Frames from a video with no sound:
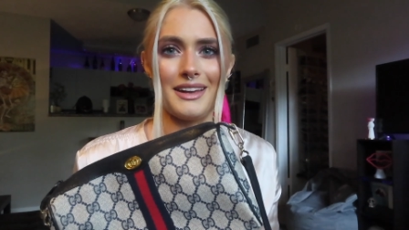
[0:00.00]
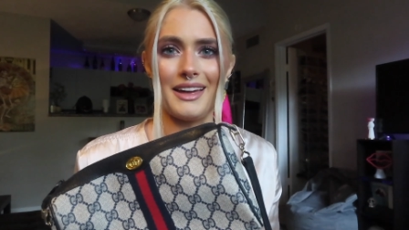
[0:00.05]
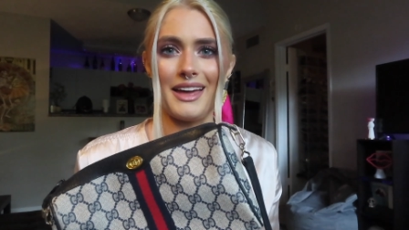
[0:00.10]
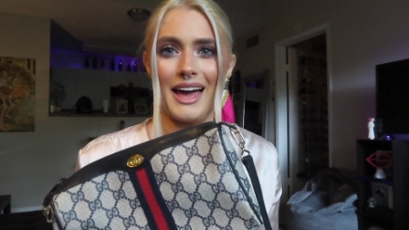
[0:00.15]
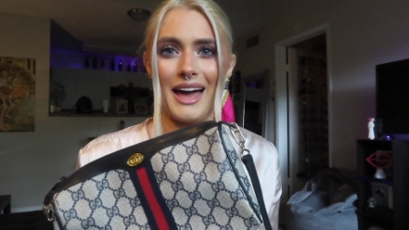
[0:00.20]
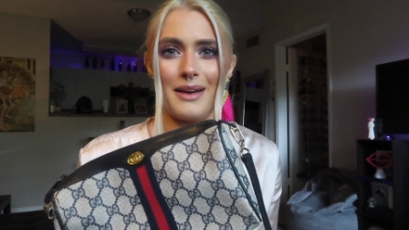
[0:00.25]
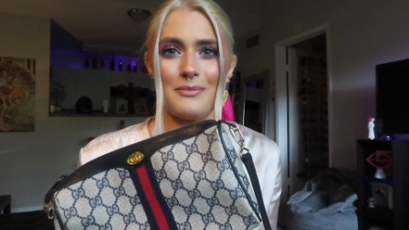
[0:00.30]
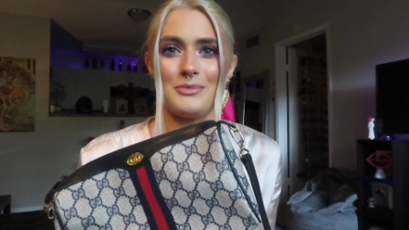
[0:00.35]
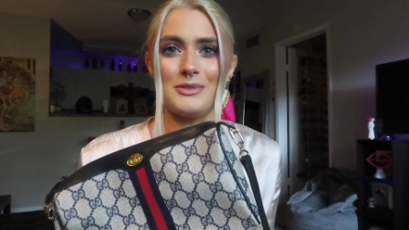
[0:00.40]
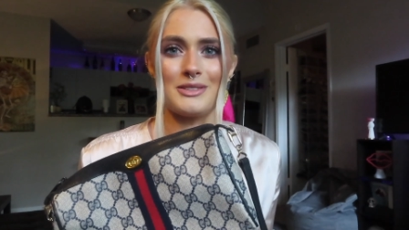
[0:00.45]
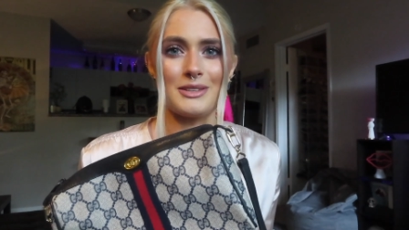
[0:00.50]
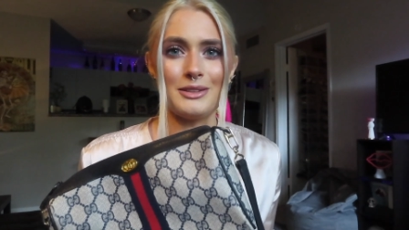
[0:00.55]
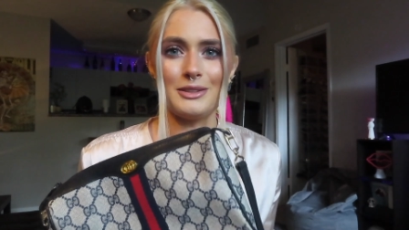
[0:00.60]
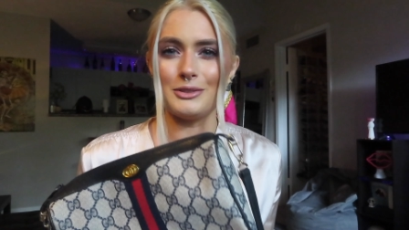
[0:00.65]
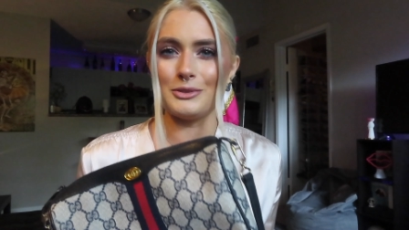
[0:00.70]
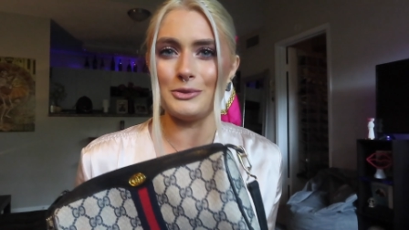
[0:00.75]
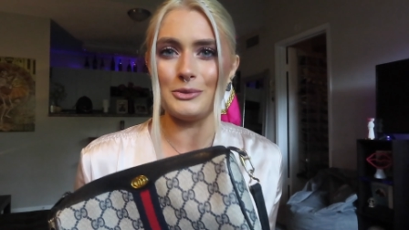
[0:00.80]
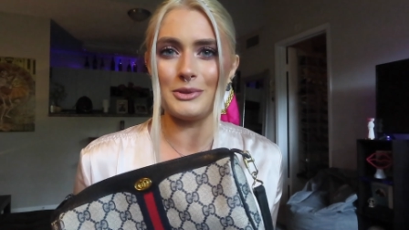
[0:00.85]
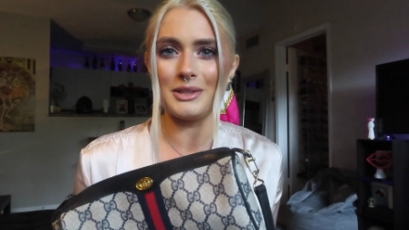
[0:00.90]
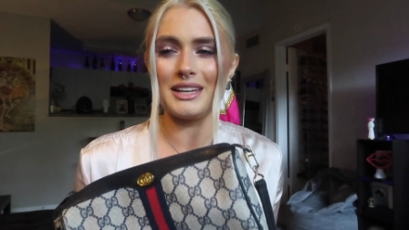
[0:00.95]

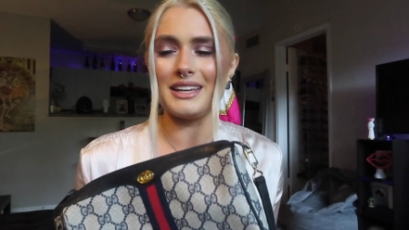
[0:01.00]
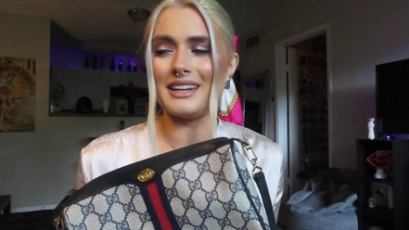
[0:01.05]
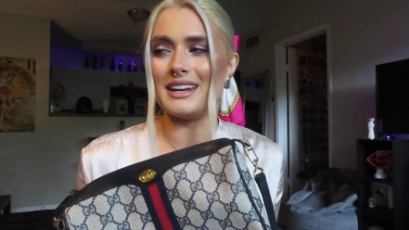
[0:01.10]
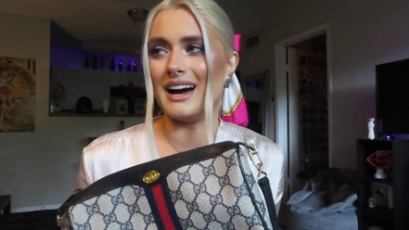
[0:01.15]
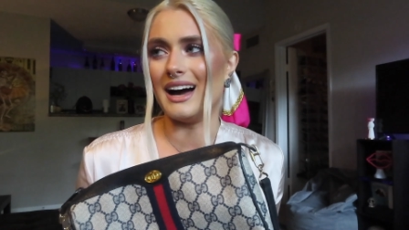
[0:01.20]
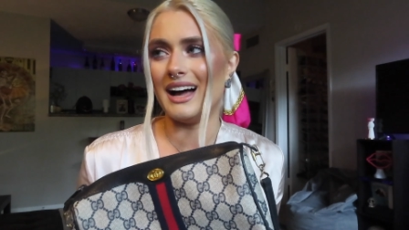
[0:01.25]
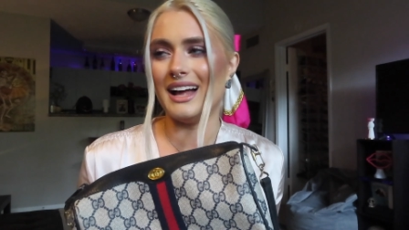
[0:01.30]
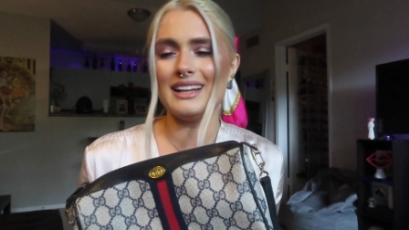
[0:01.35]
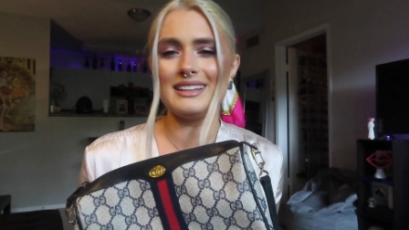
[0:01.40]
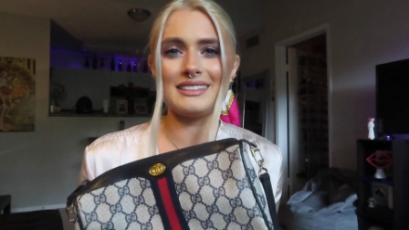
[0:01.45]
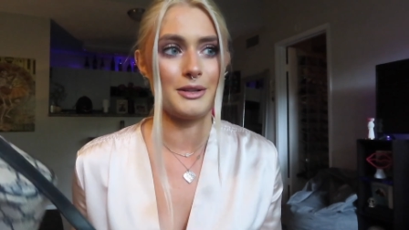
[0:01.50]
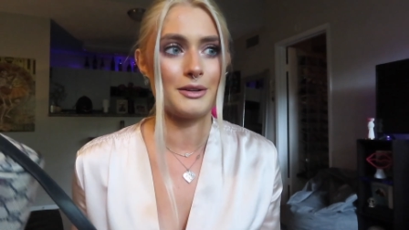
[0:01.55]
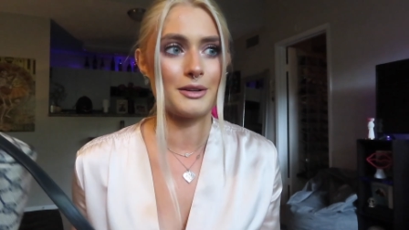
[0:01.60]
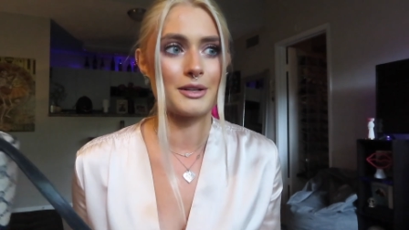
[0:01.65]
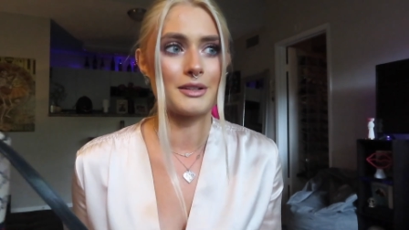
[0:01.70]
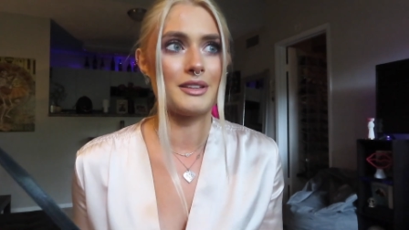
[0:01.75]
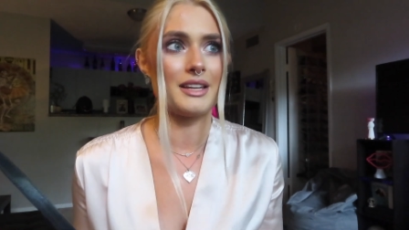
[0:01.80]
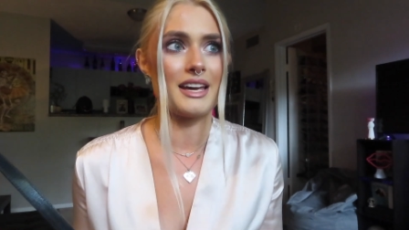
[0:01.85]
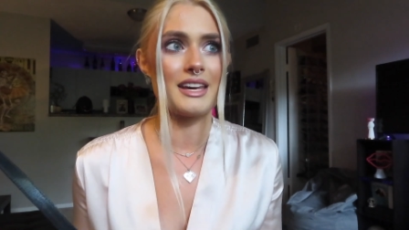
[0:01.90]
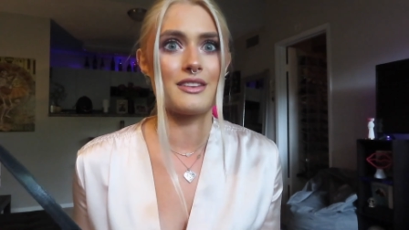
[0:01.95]
absolutely not,
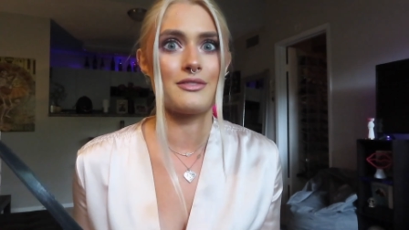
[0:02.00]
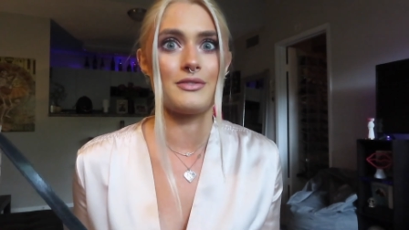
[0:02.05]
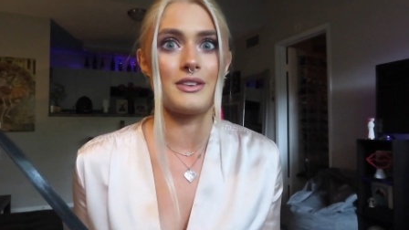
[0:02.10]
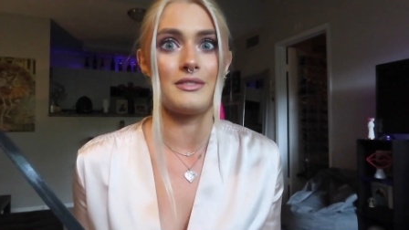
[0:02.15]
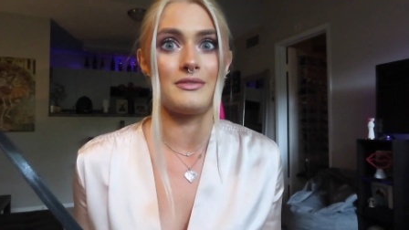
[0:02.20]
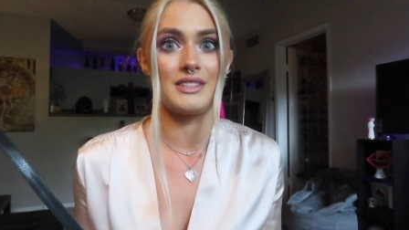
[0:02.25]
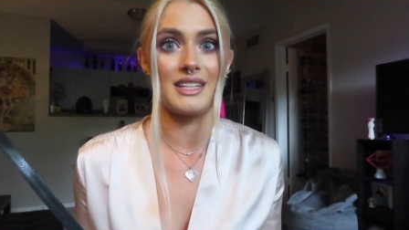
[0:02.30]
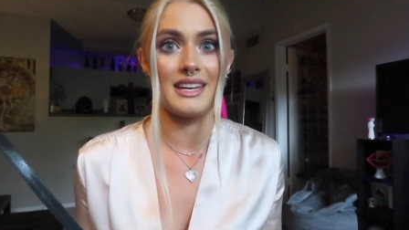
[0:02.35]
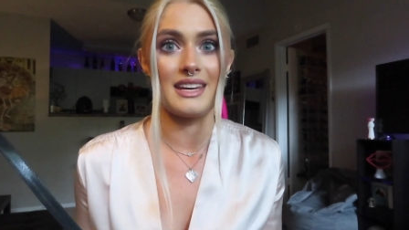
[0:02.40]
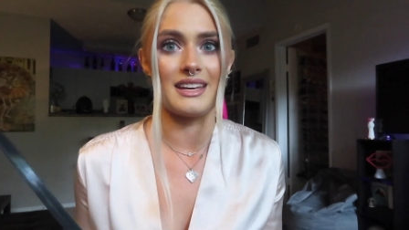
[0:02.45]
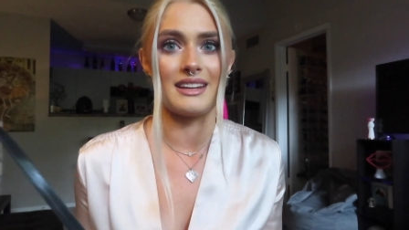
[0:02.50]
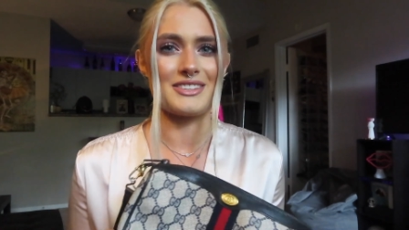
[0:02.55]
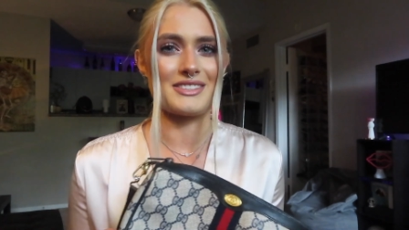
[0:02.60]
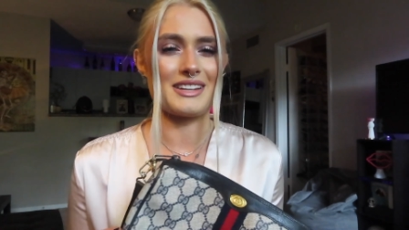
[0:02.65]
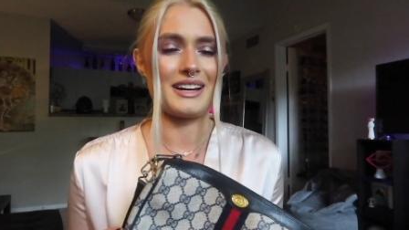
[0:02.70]
you're like 15.